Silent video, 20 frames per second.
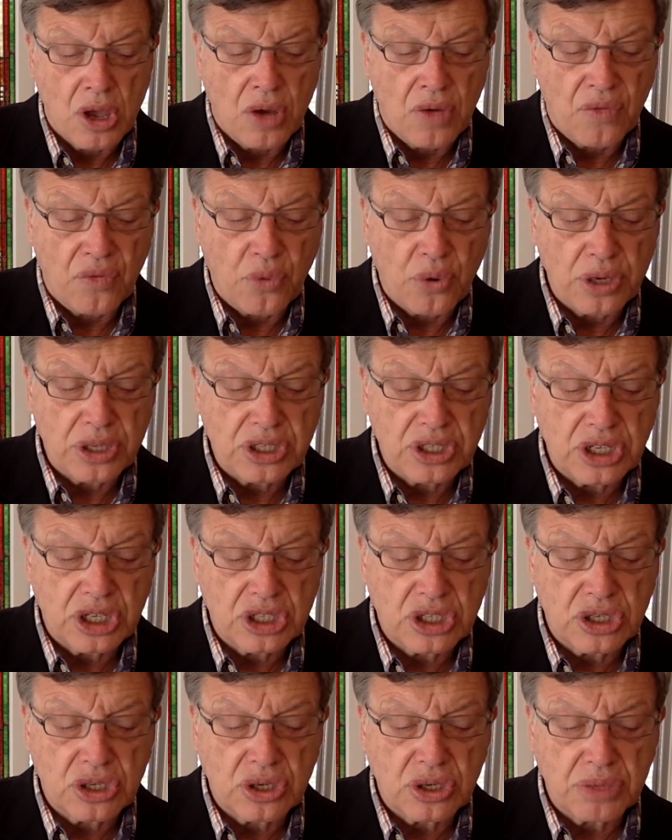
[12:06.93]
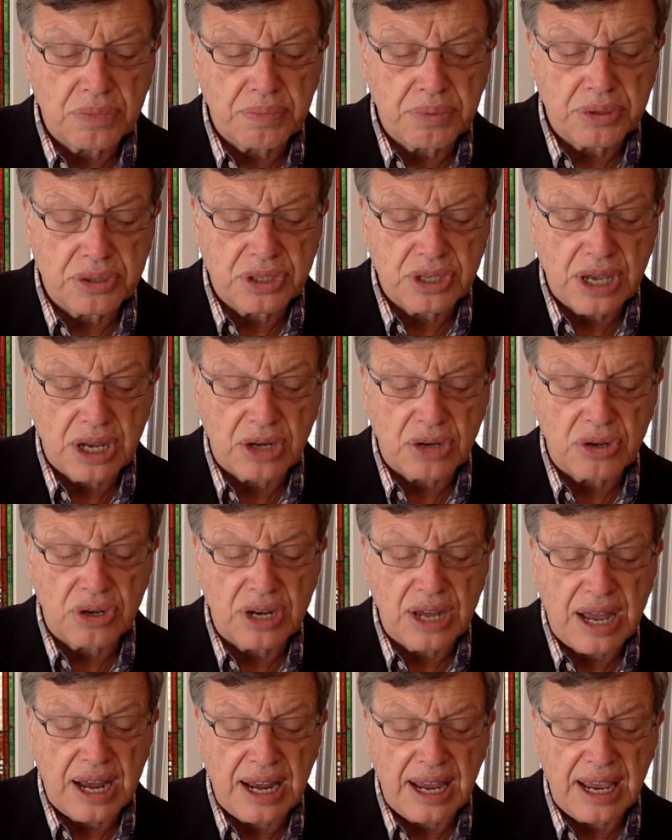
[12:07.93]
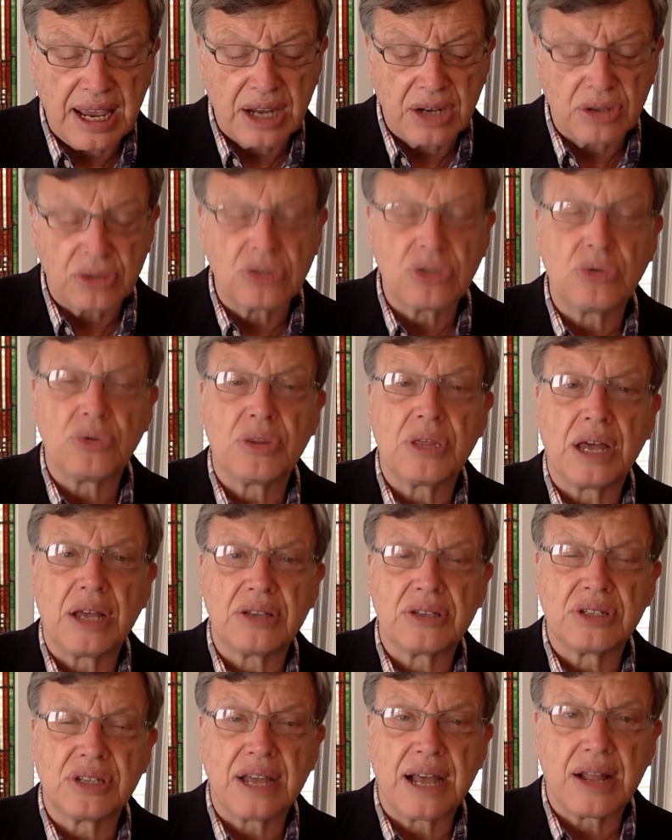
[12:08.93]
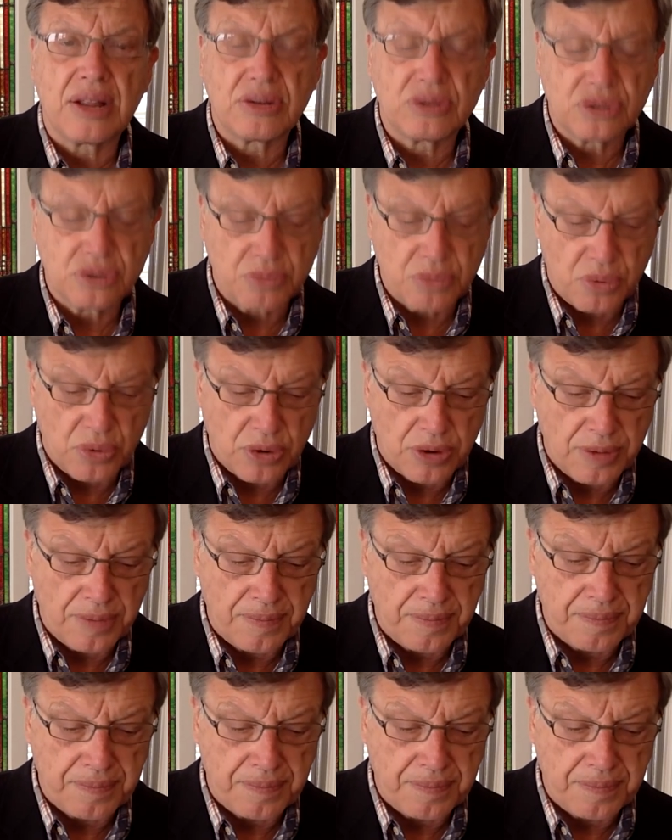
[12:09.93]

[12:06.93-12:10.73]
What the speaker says: 46% could not handle $2,000 or more.